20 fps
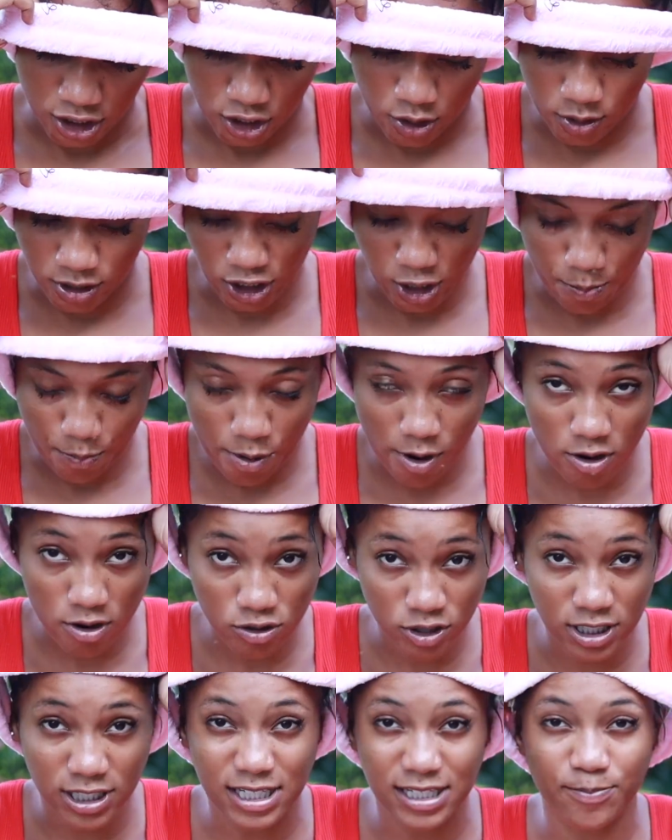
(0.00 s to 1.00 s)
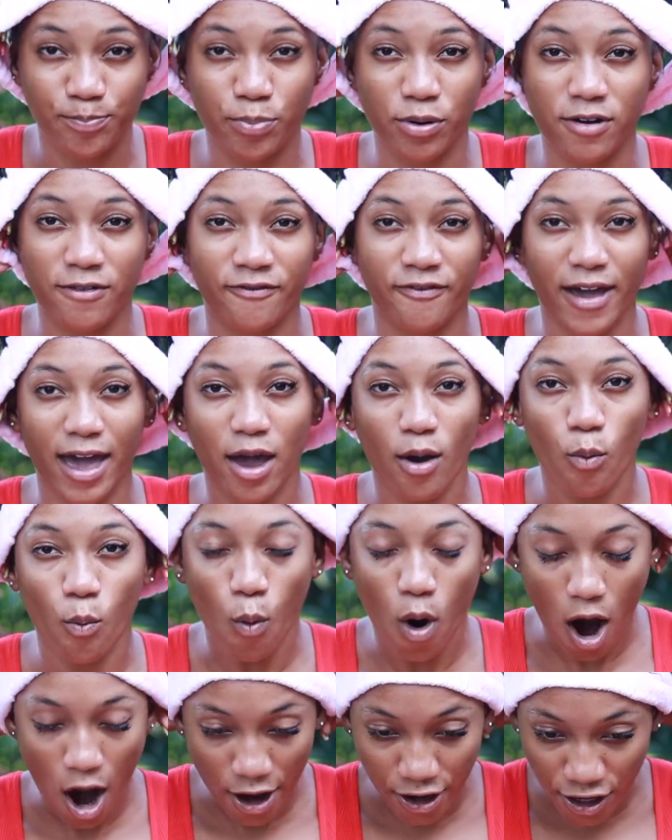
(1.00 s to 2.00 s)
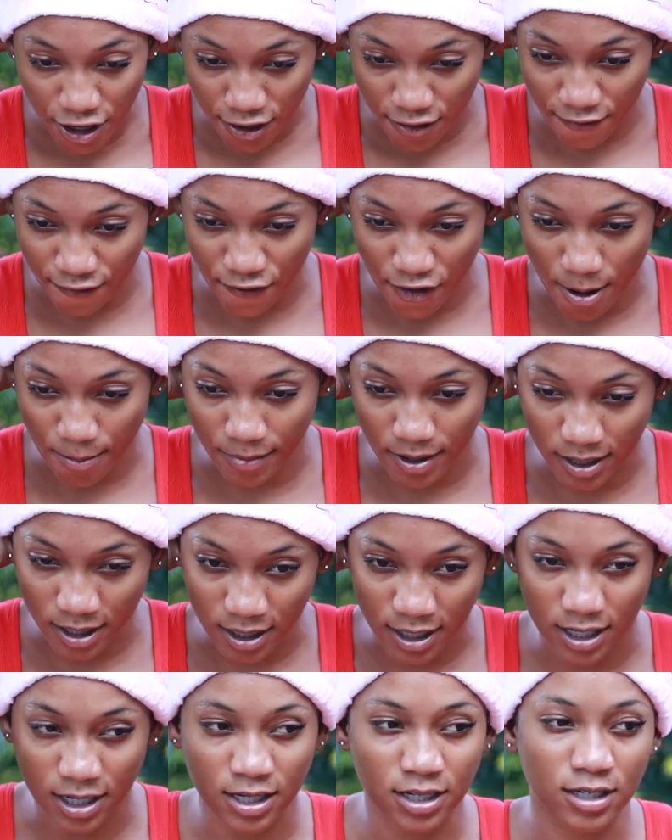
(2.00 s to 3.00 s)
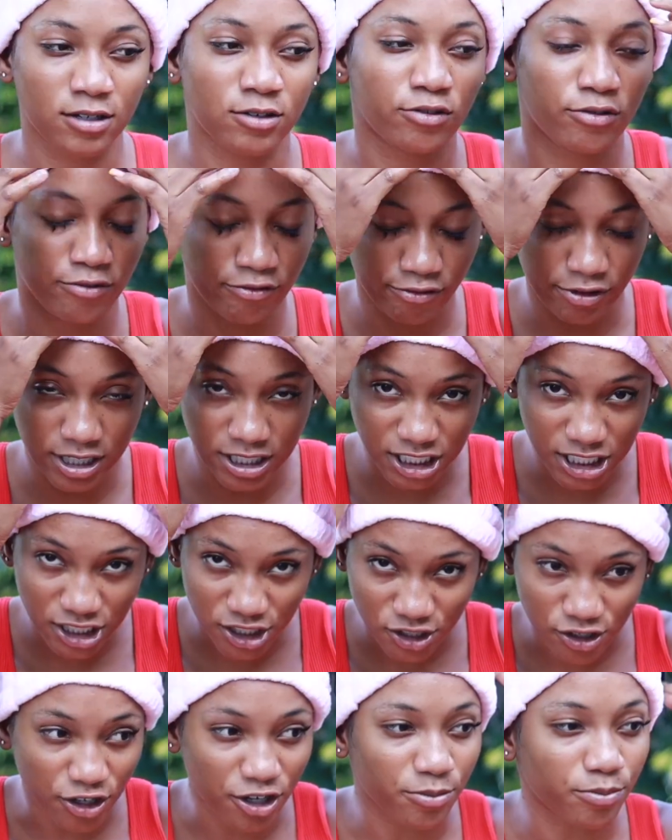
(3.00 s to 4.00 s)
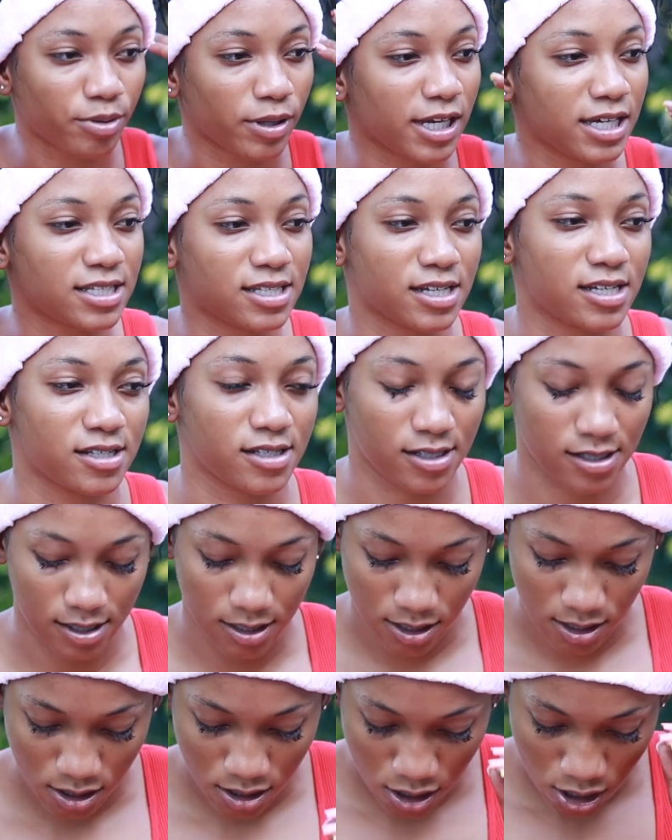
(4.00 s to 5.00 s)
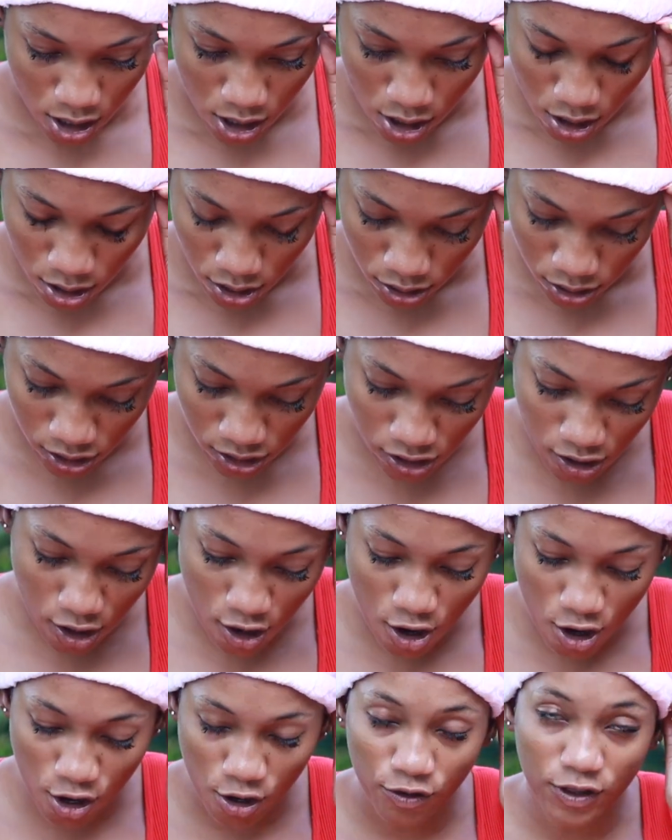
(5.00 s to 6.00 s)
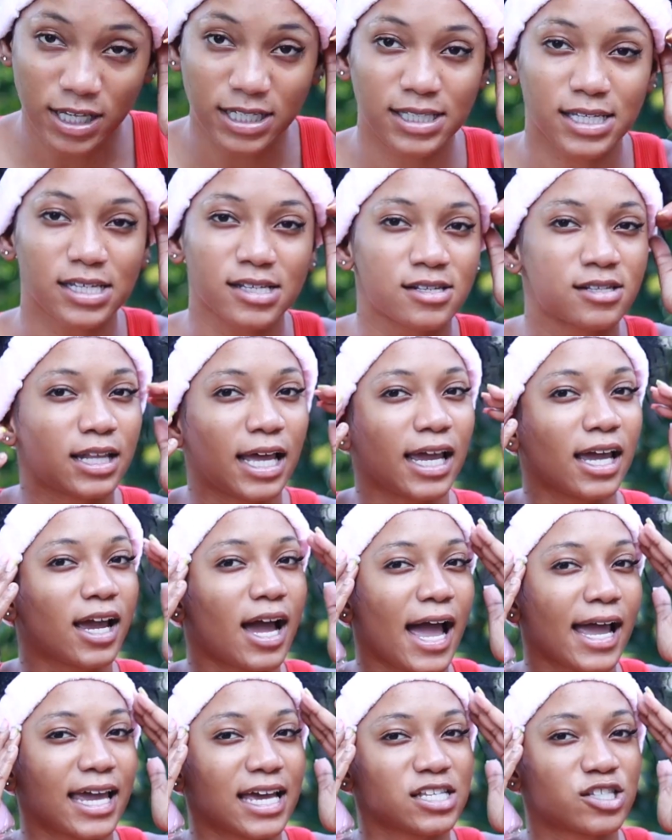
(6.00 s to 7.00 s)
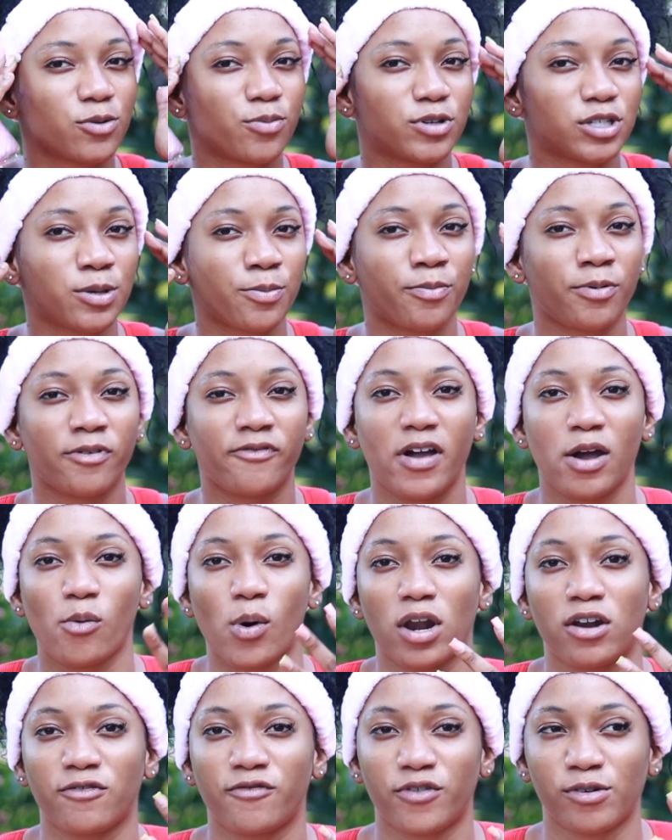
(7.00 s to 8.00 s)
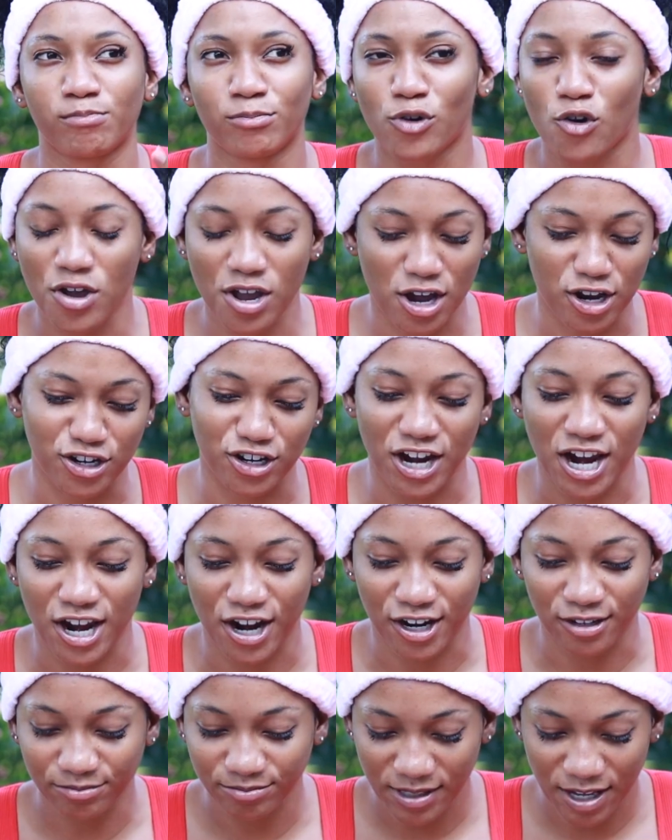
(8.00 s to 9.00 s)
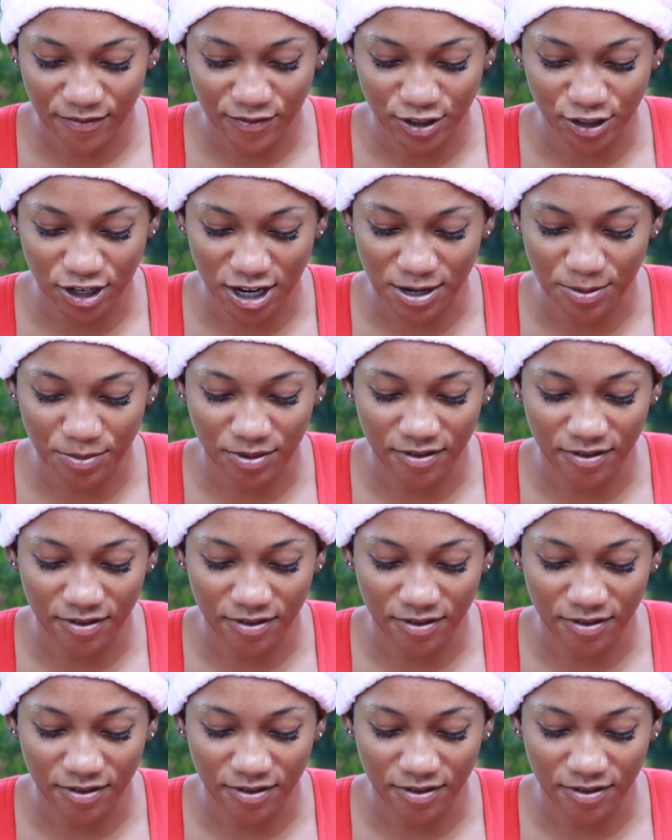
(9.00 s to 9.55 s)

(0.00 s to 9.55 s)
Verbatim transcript: So it's supposed to prevent water from reaching certain places. So this is like, I guess, supposed to prevent water from going on your hair if you're trying to